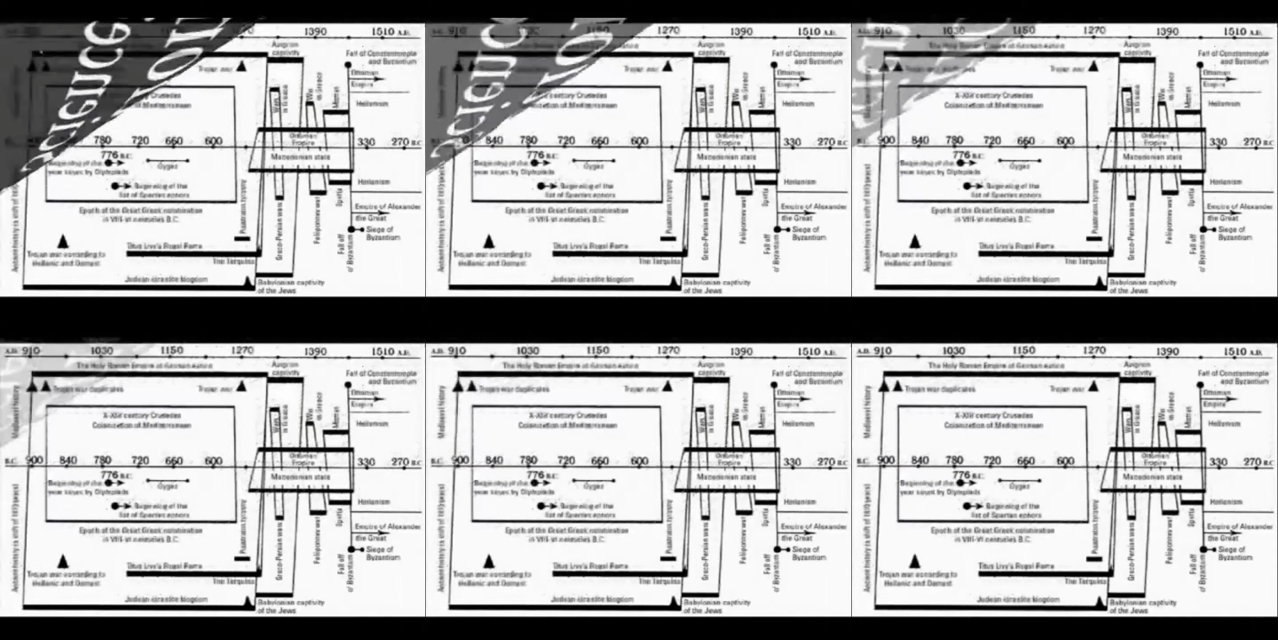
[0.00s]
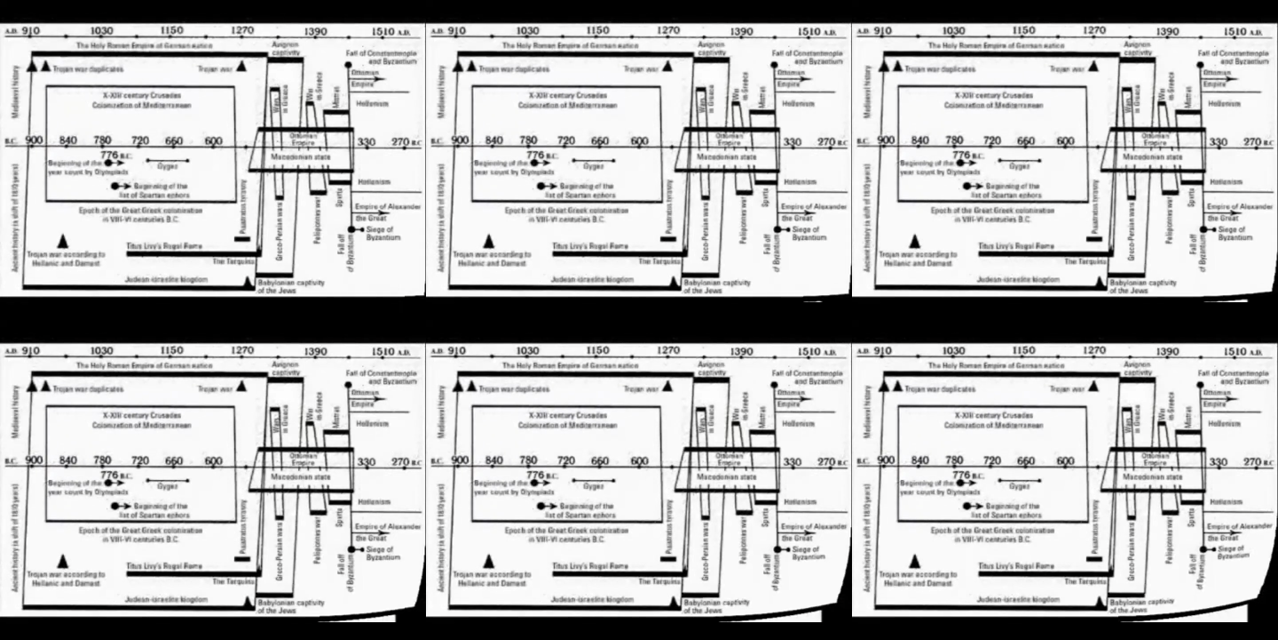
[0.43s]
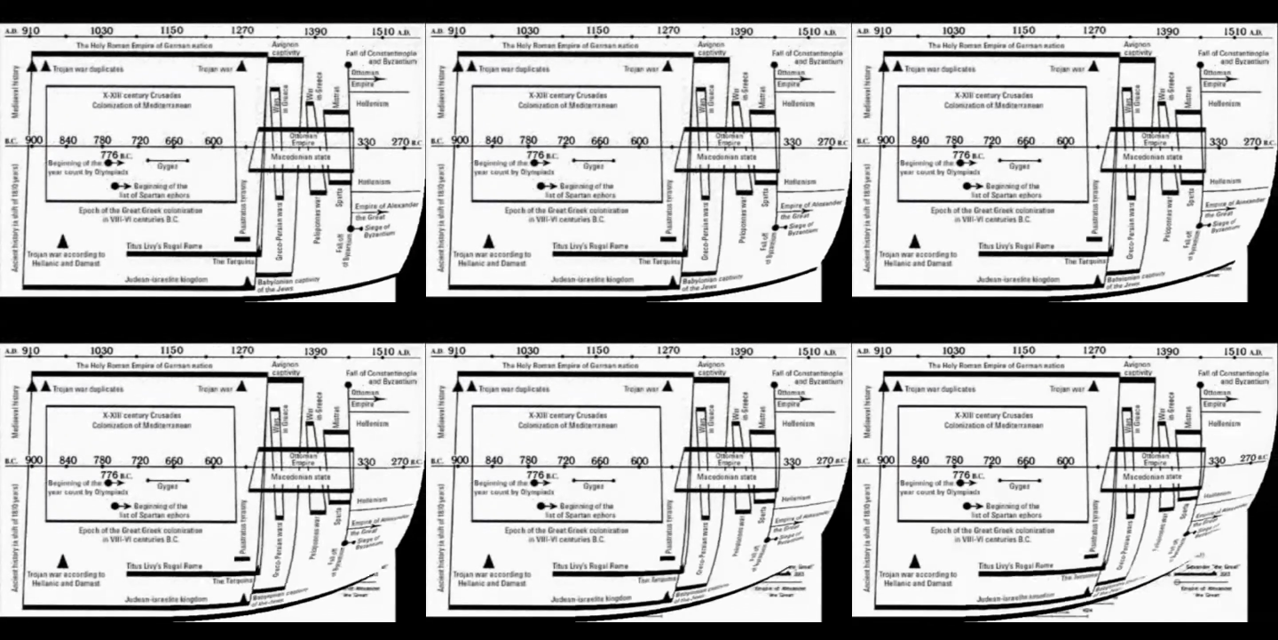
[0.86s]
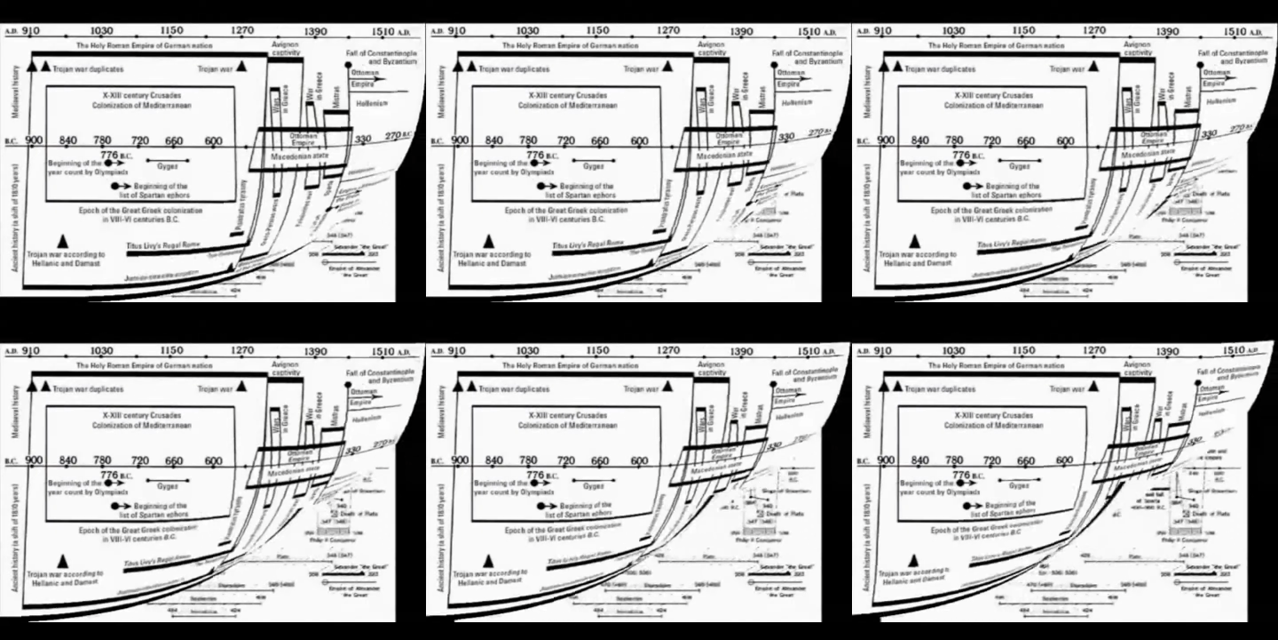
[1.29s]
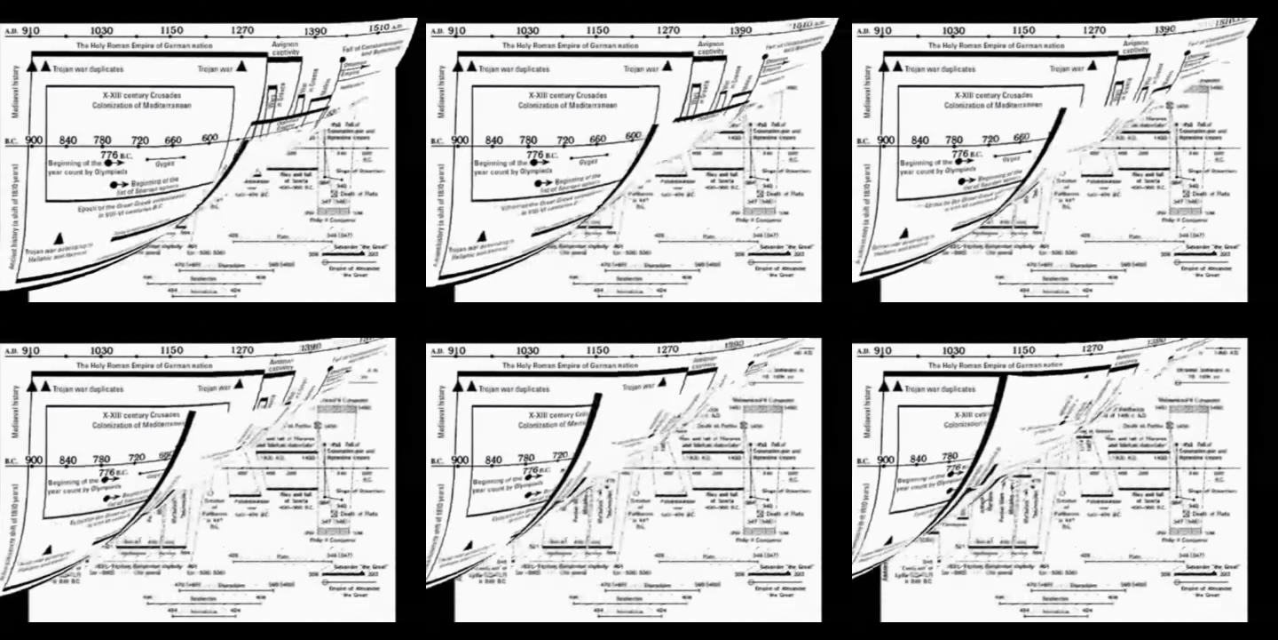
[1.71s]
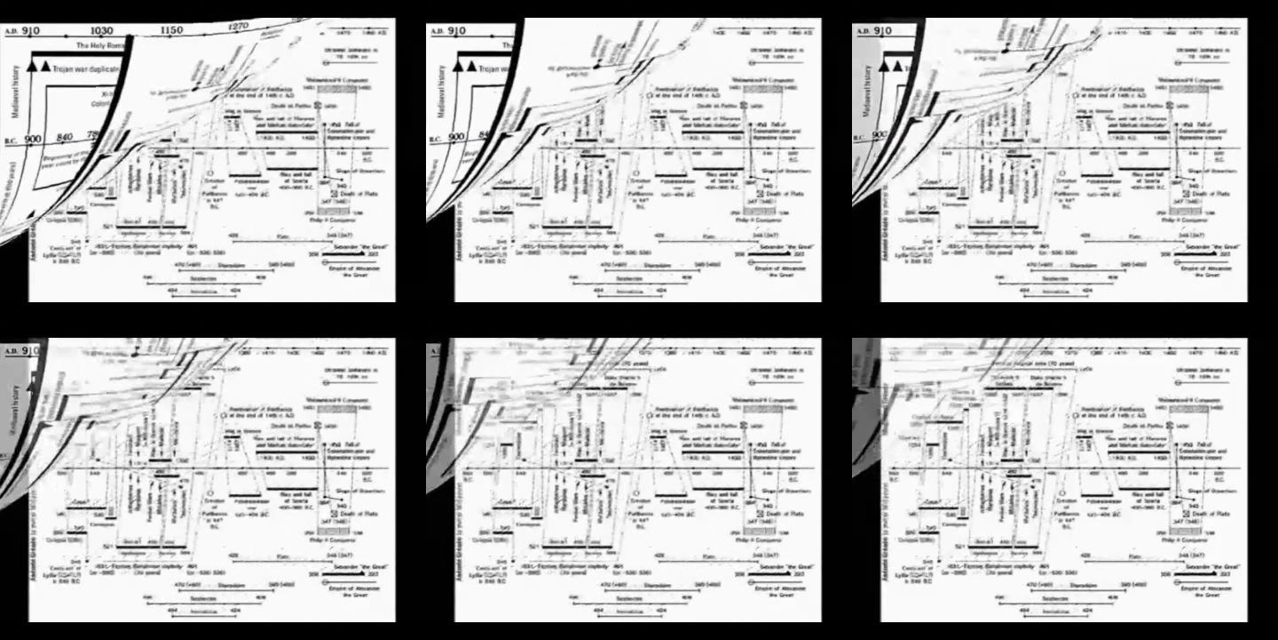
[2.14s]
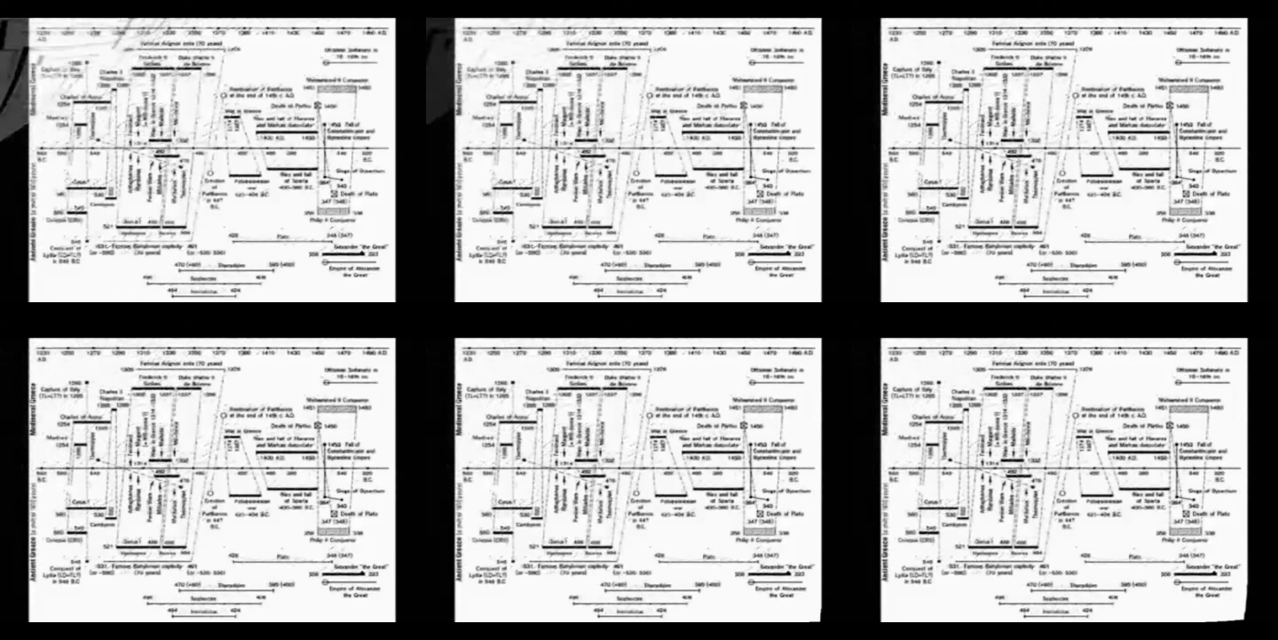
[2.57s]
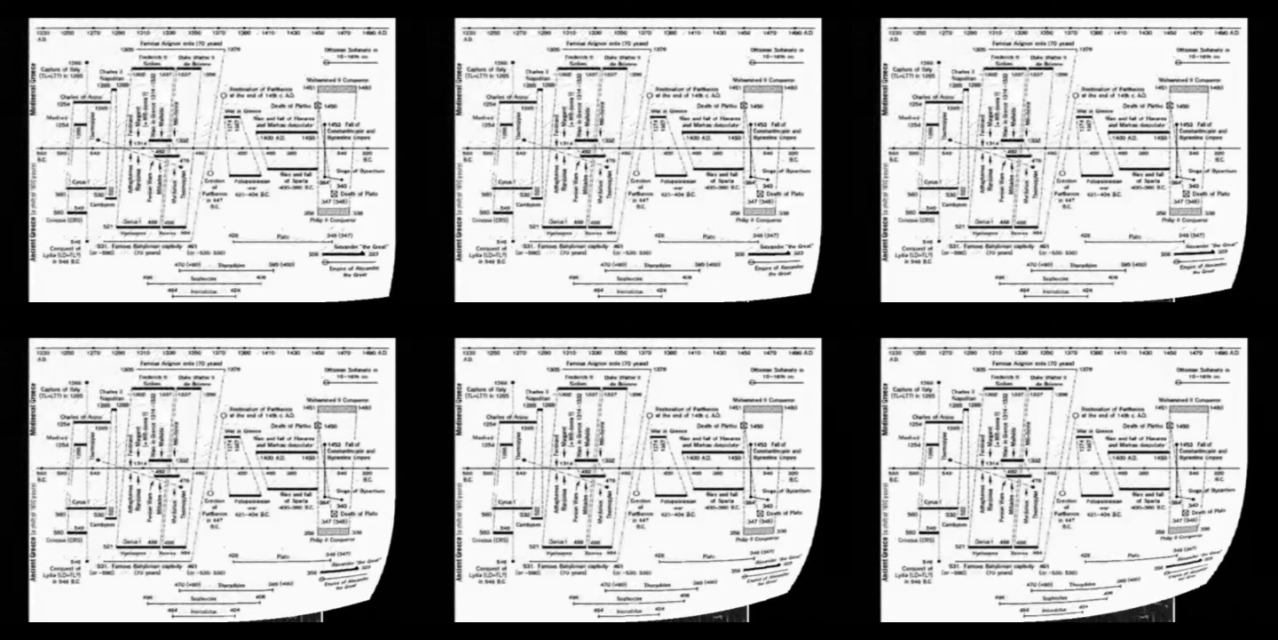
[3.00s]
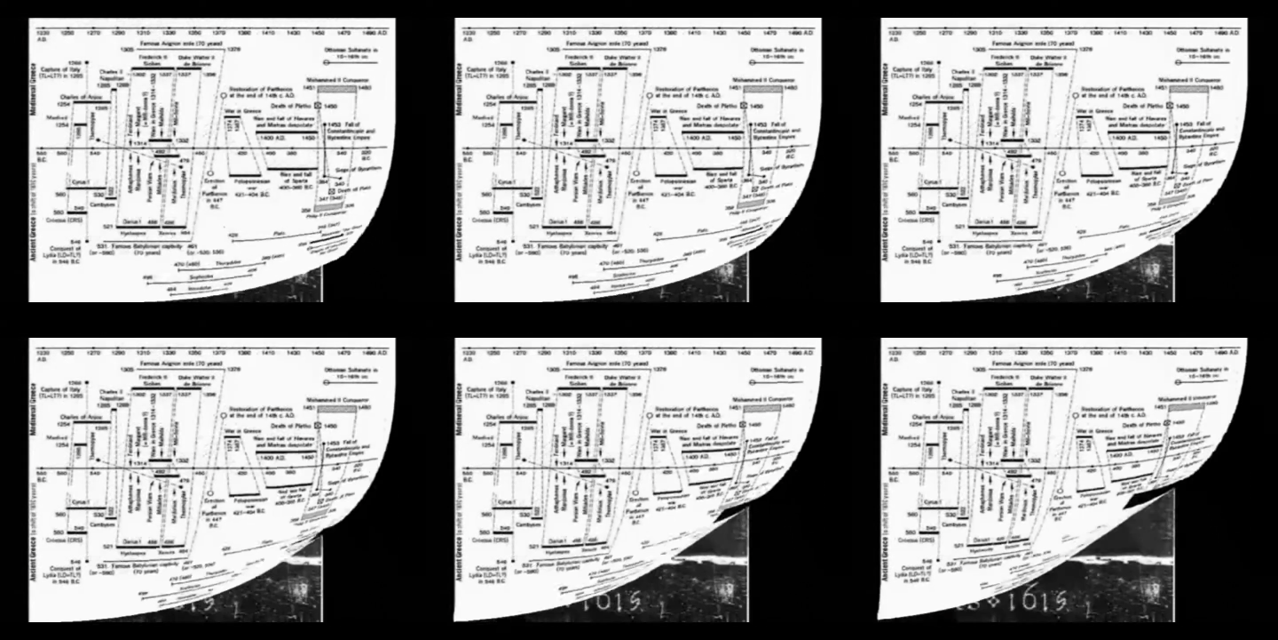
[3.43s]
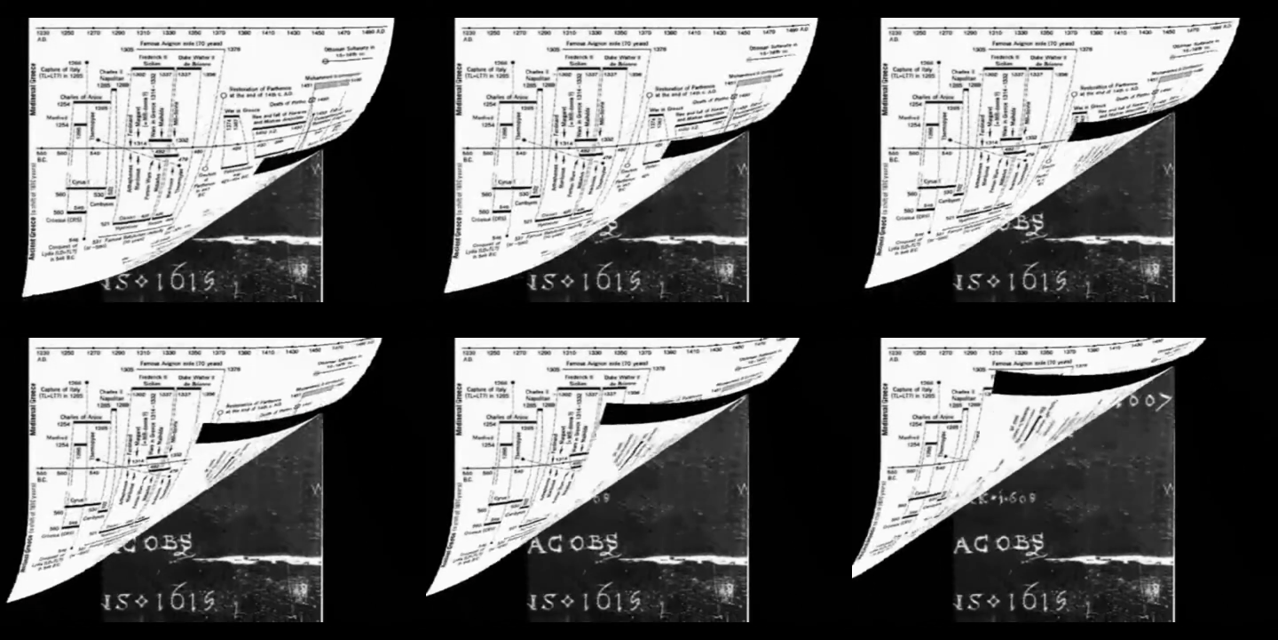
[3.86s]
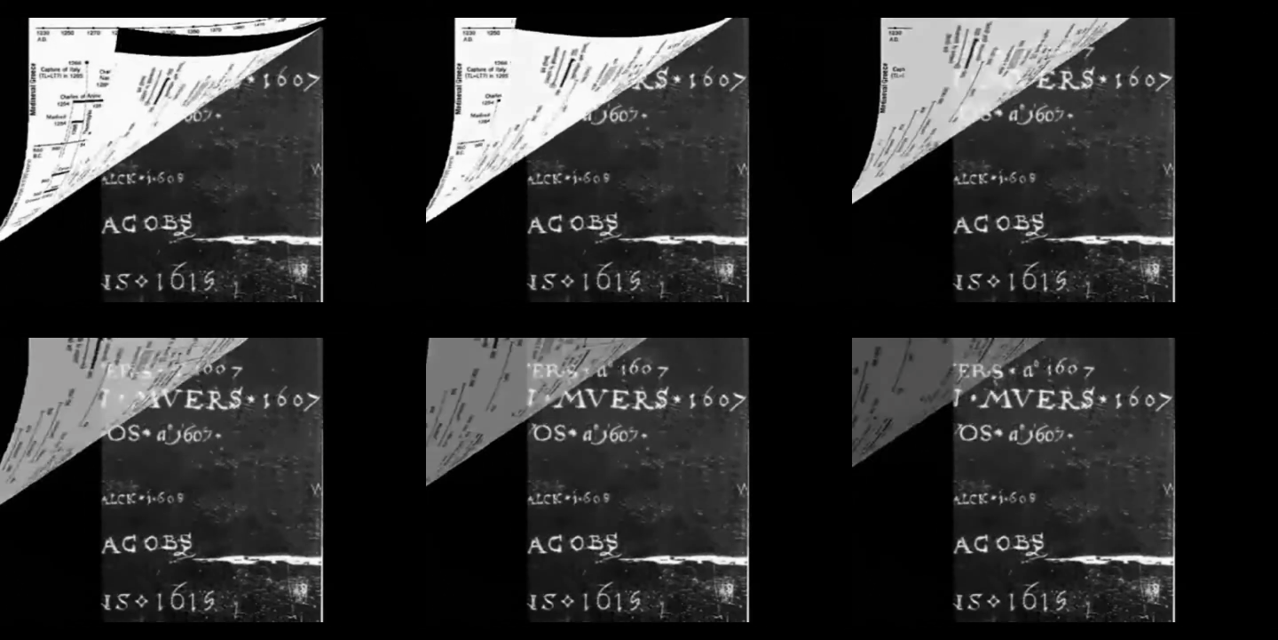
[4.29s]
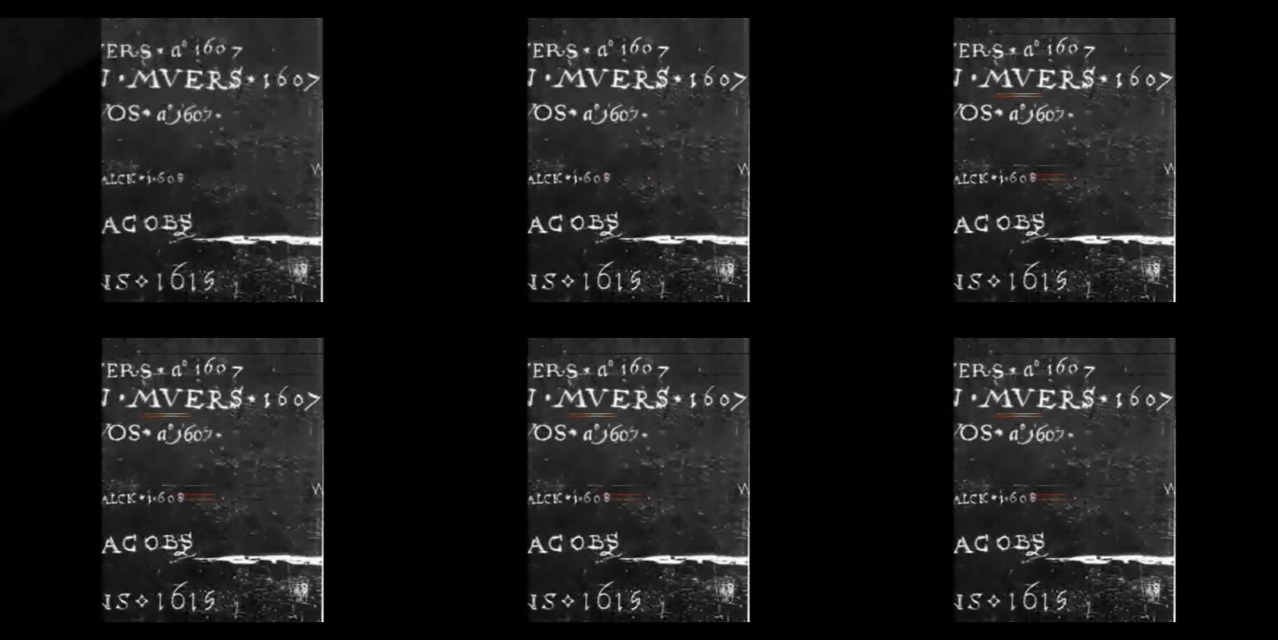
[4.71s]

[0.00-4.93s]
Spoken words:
No face is visible, so there are no lips to read.